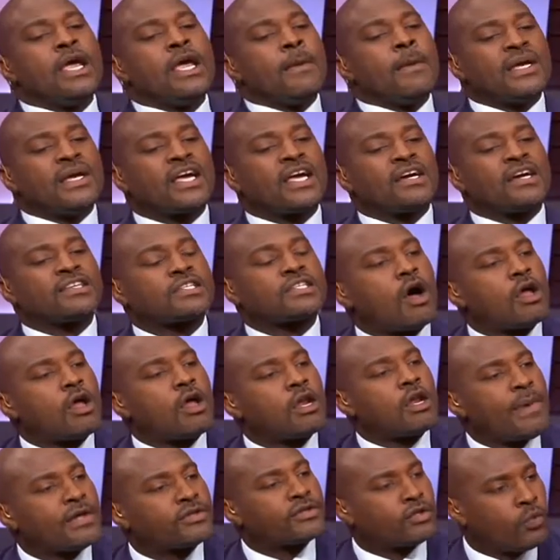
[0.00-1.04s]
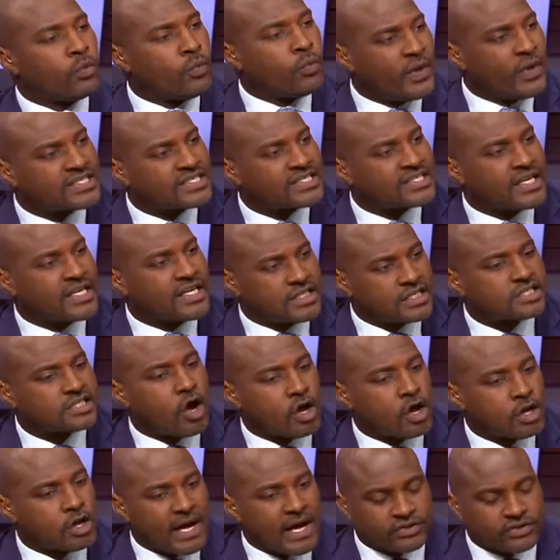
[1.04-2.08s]
because it's all about the wins and it's all
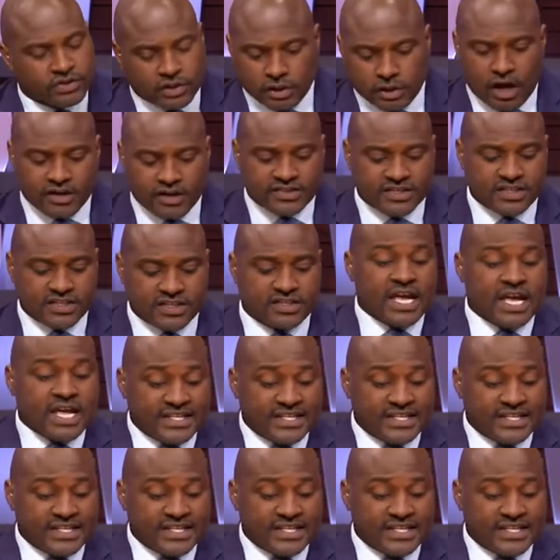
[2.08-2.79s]
about the losses.